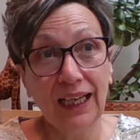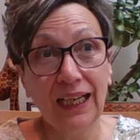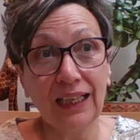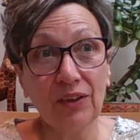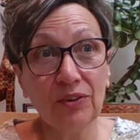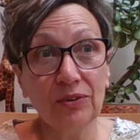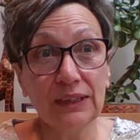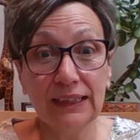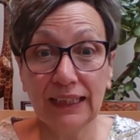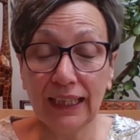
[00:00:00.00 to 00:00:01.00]
And I thought
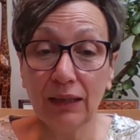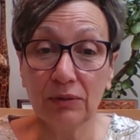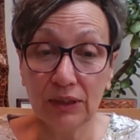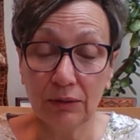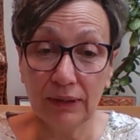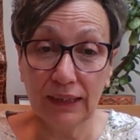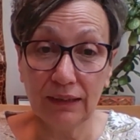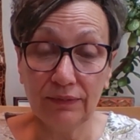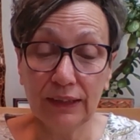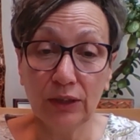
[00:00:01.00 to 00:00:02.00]
today I would do a little
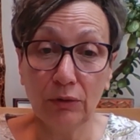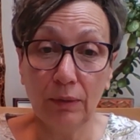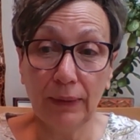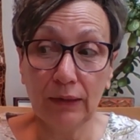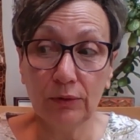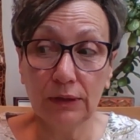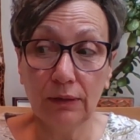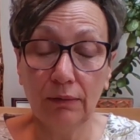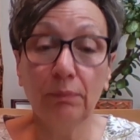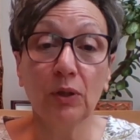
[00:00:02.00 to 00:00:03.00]
video about
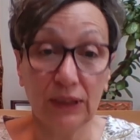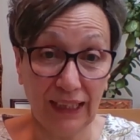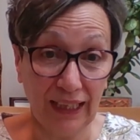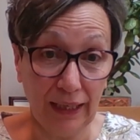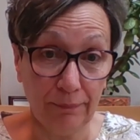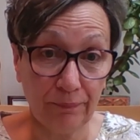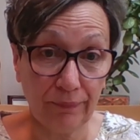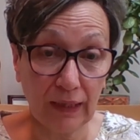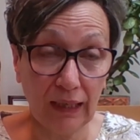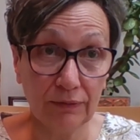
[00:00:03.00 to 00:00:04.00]
body care.
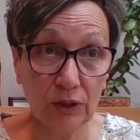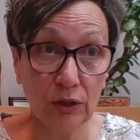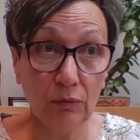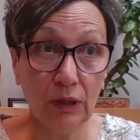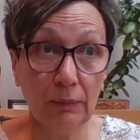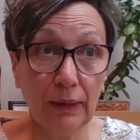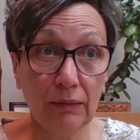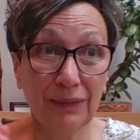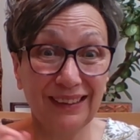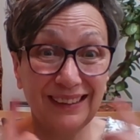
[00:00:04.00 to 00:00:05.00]
I've done one about
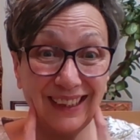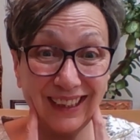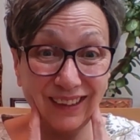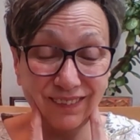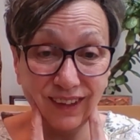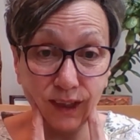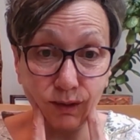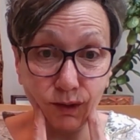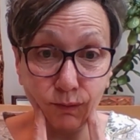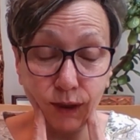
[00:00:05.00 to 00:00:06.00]
my daily face
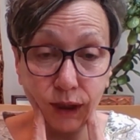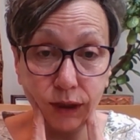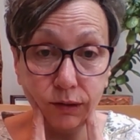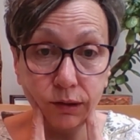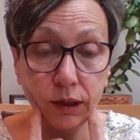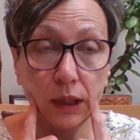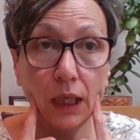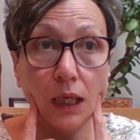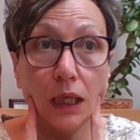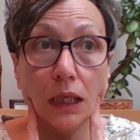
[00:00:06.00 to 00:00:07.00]
routine.
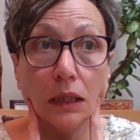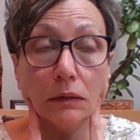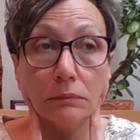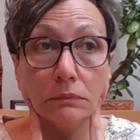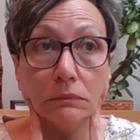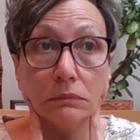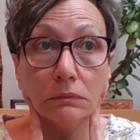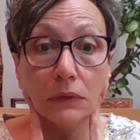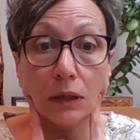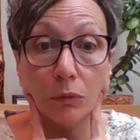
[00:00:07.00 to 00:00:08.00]
I
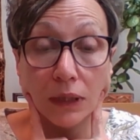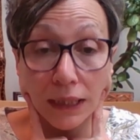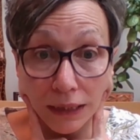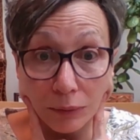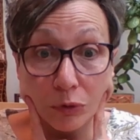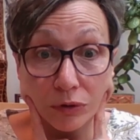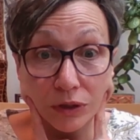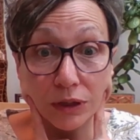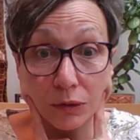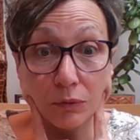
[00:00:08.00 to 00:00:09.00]
am going to
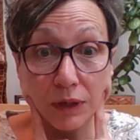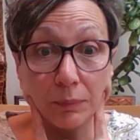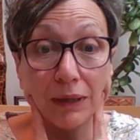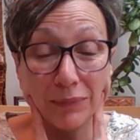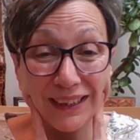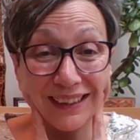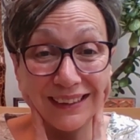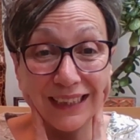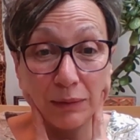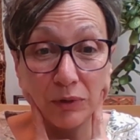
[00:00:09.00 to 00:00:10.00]
do one about my
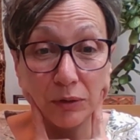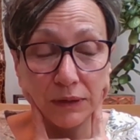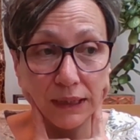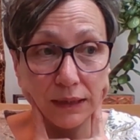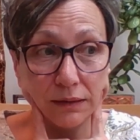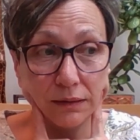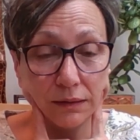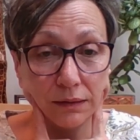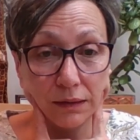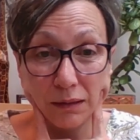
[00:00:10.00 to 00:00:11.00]
nighttime routine,
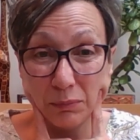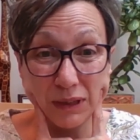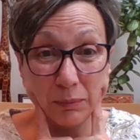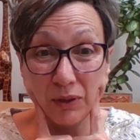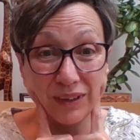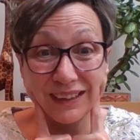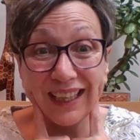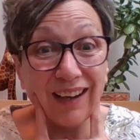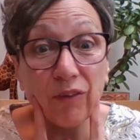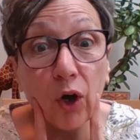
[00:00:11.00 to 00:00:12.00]
but to be honest I
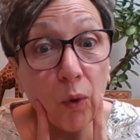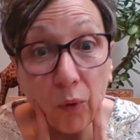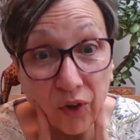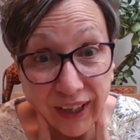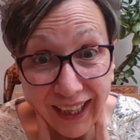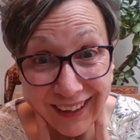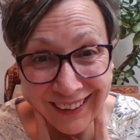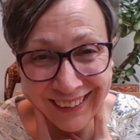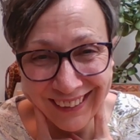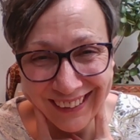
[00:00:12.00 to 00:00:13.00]
haven't got one yet.
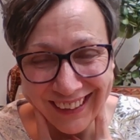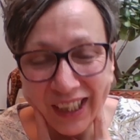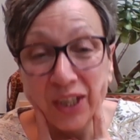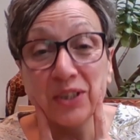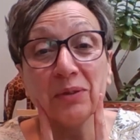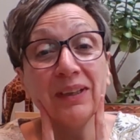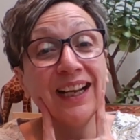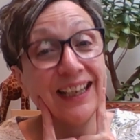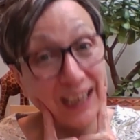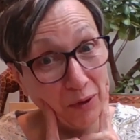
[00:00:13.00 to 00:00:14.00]
So when I
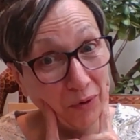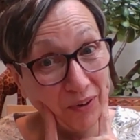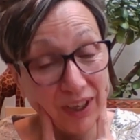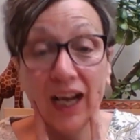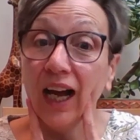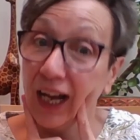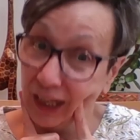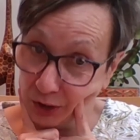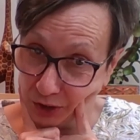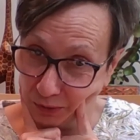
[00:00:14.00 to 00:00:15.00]
get one, I'll
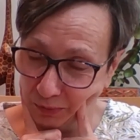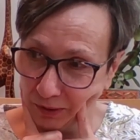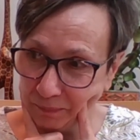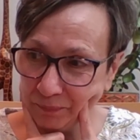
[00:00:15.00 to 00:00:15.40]
do one.